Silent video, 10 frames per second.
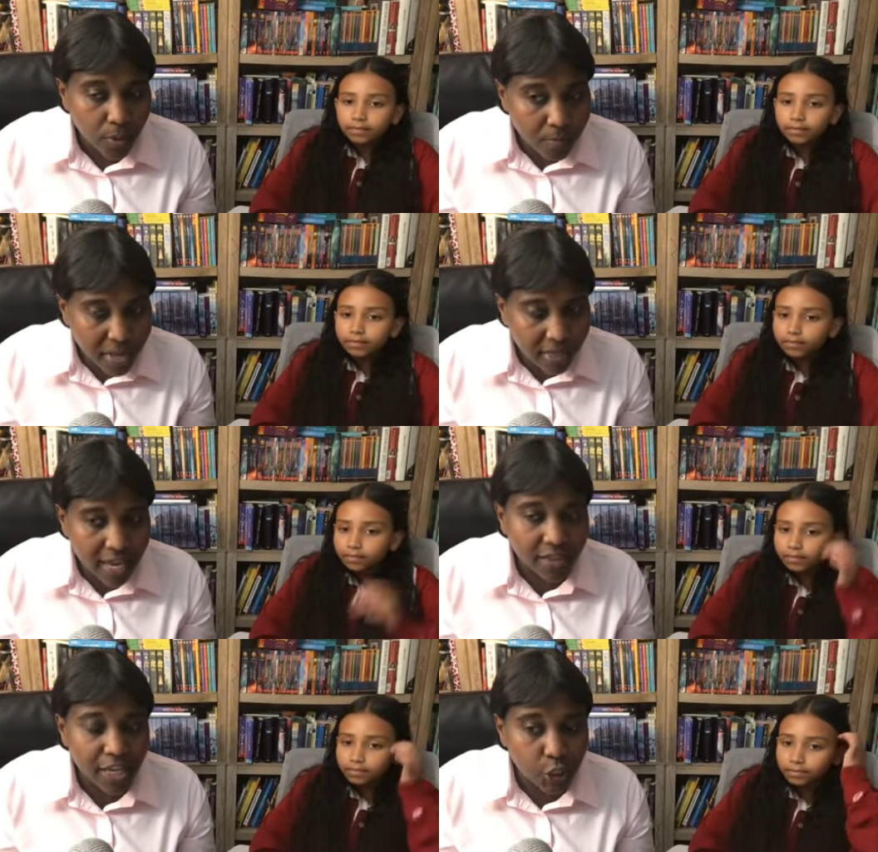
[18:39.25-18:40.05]
Speaker 1: women
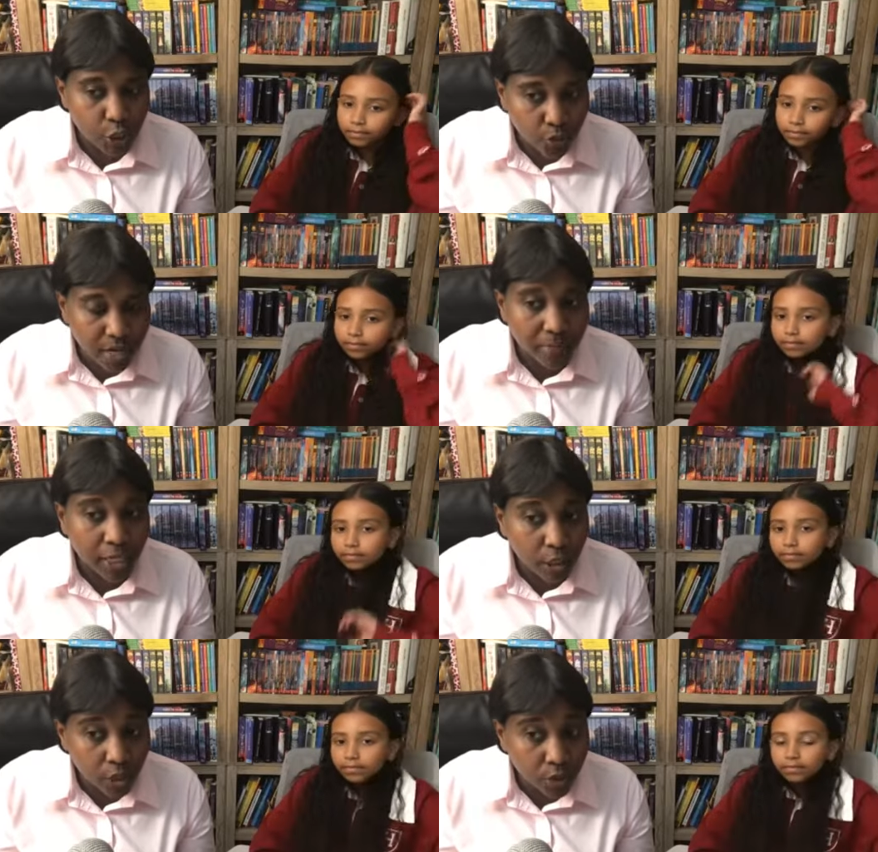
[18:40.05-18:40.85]
there, they show them,
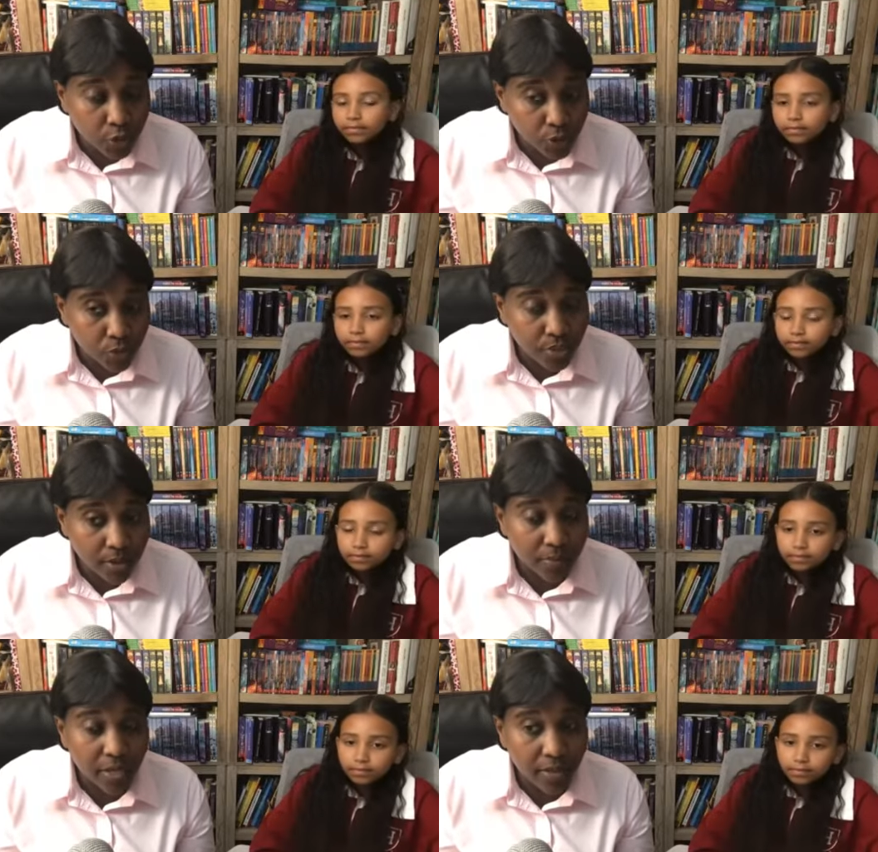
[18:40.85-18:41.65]
and girls too,
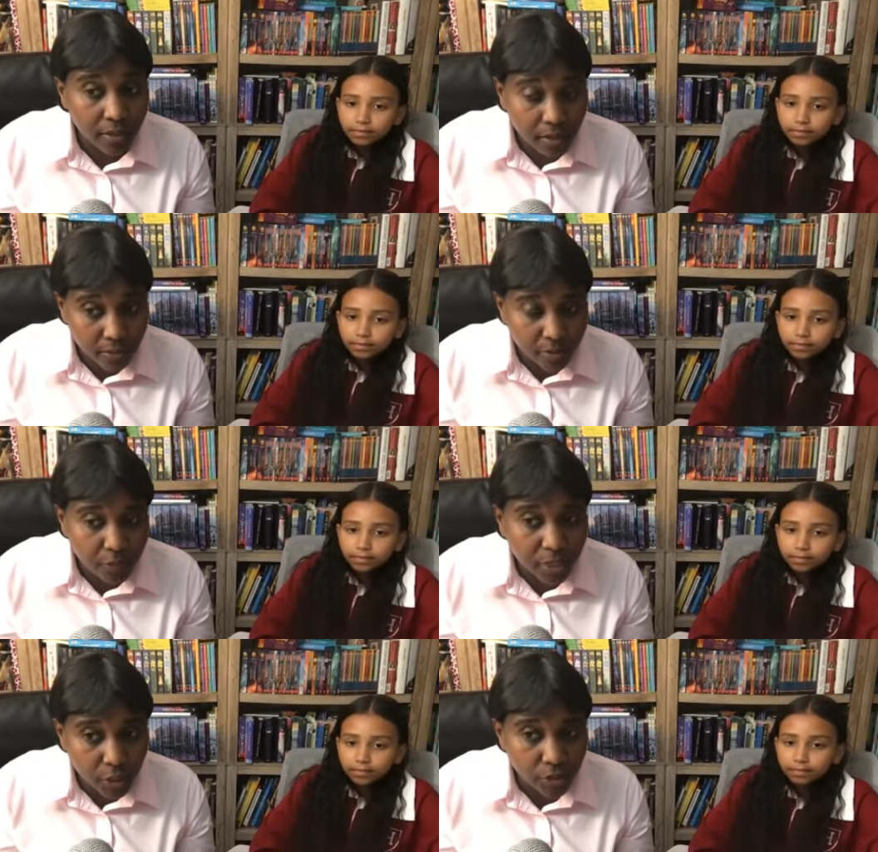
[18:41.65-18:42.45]
some
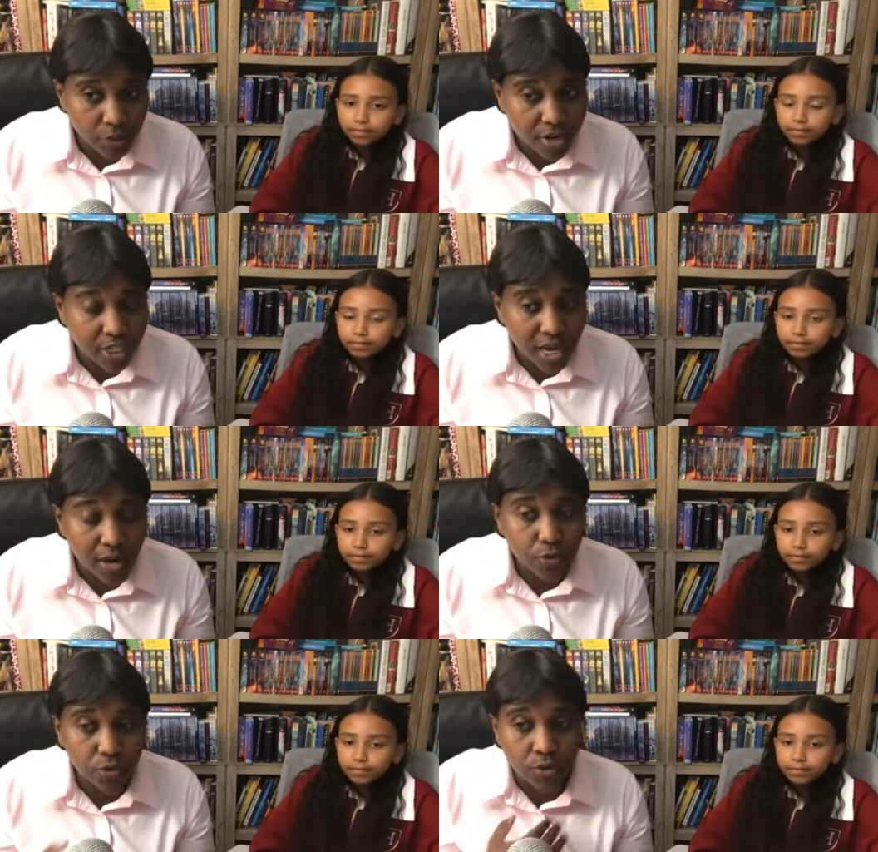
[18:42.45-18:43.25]
they've been trained
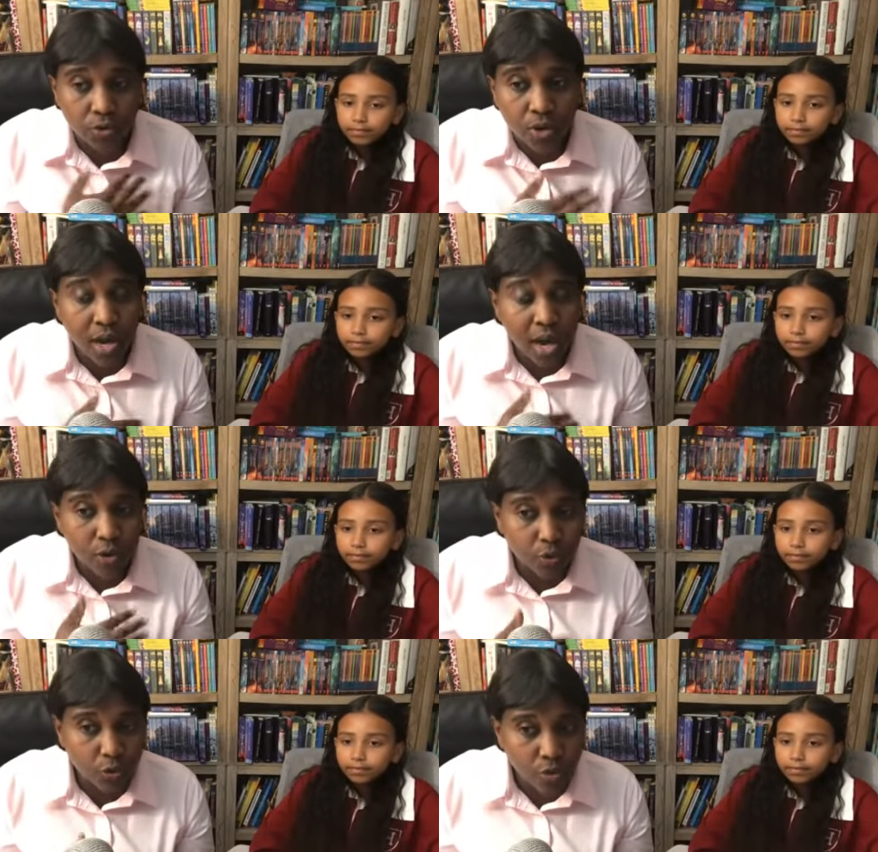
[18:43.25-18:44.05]
how
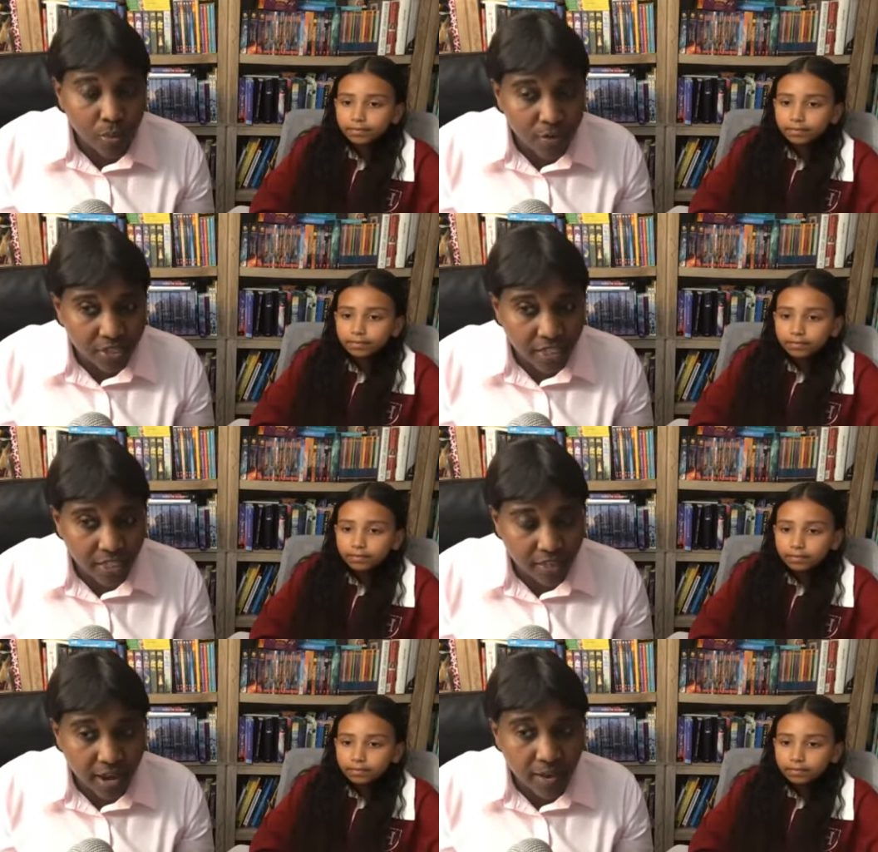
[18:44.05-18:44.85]
to do a breast
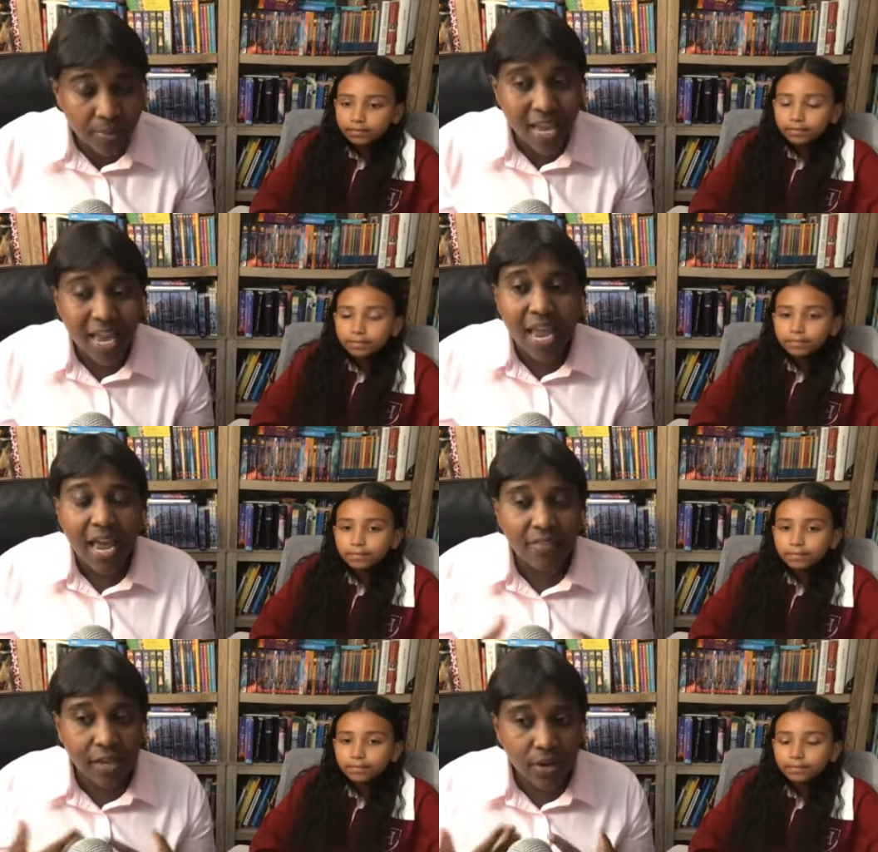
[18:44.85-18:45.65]
exam.
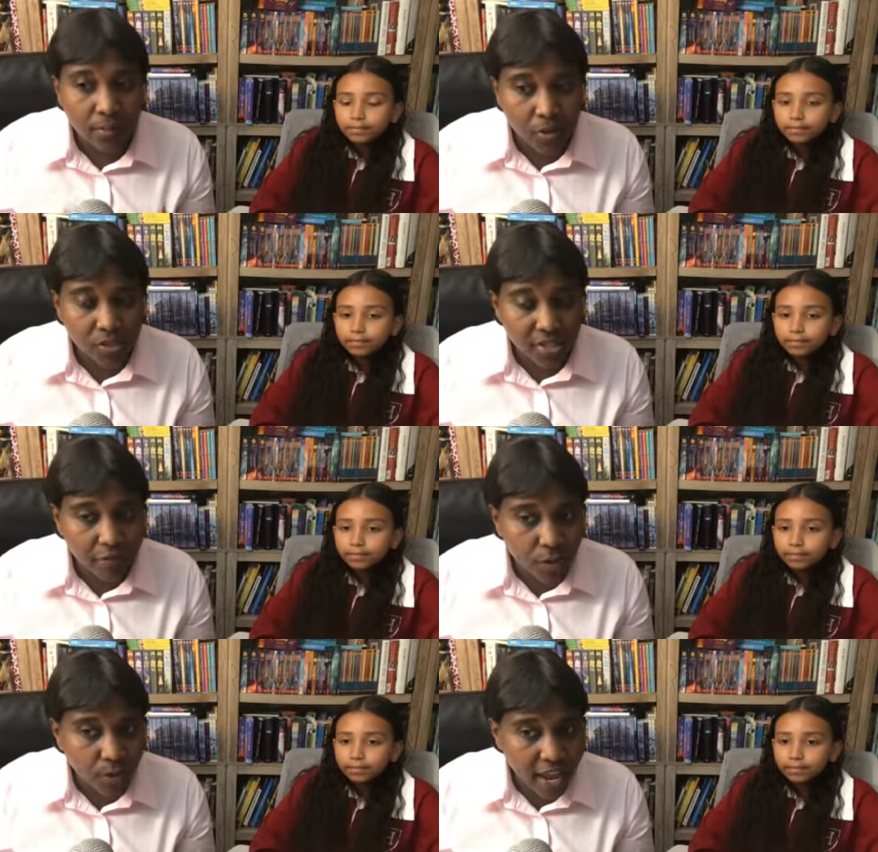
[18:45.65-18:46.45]
And then about
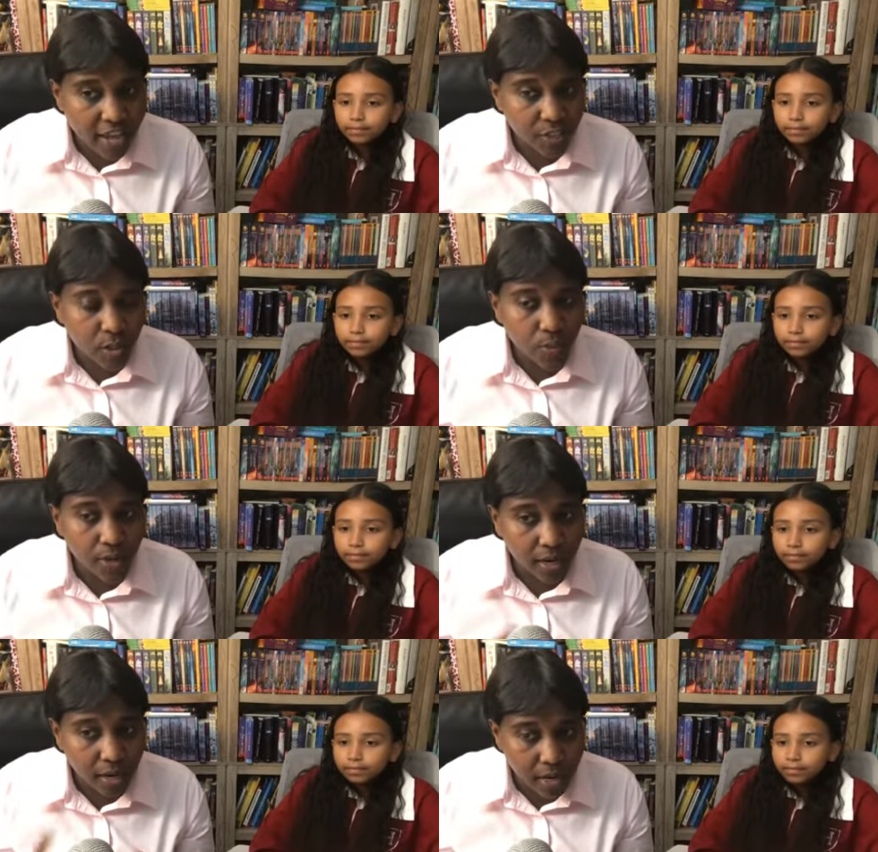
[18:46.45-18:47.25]
cervical cancer,
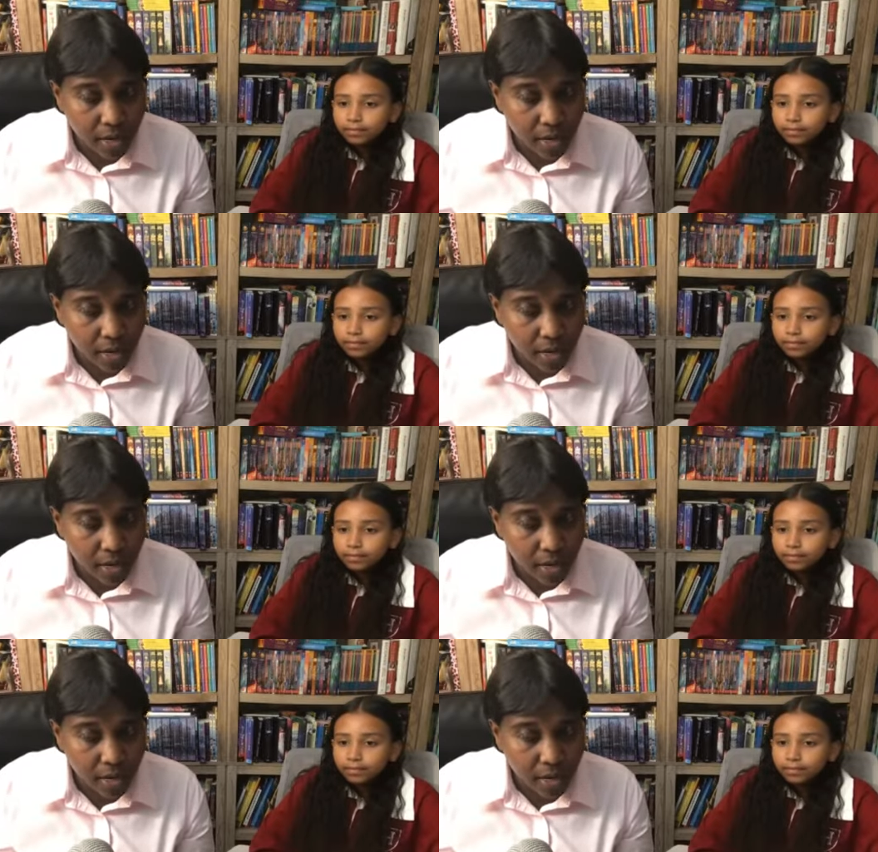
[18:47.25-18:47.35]
we